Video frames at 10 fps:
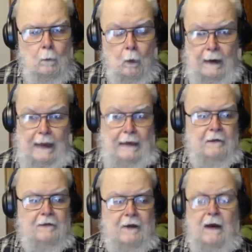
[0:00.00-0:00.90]
or
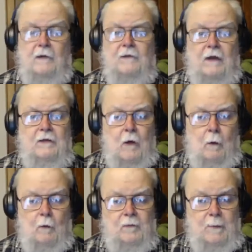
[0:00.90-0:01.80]
anything else they
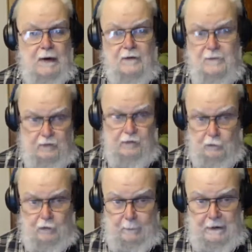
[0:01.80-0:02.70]
thought was beneficial
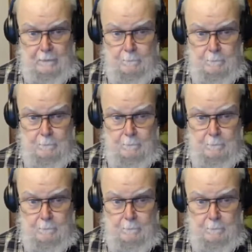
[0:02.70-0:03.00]
to me.